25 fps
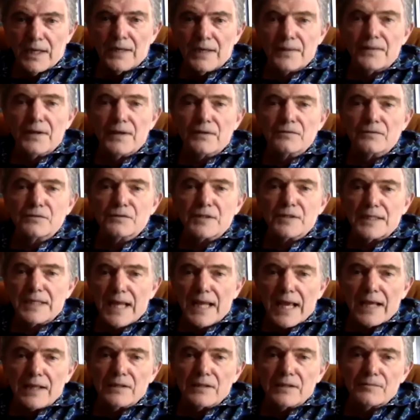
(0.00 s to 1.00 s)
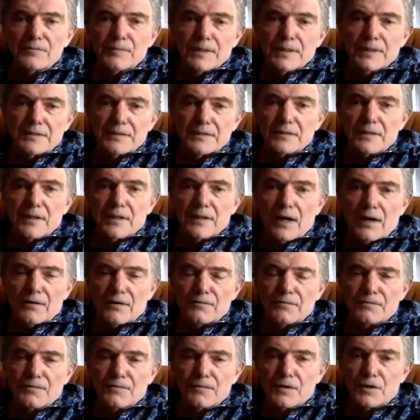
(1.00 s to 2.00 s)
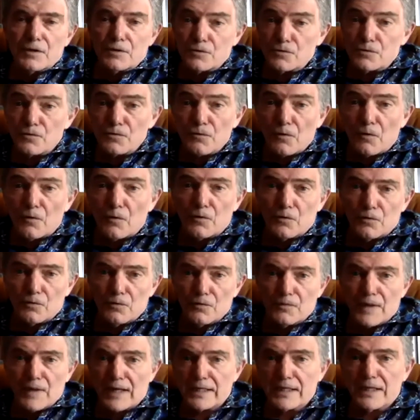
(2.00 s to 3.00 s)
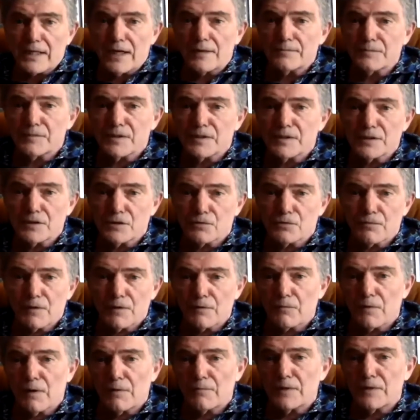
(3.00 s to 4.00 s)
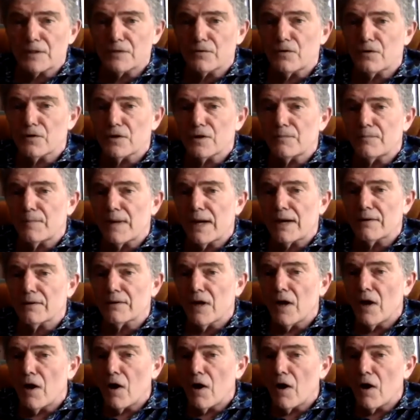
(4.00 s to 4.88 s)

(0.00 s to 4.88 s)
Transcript: There's an element of control that comes into it when we talk about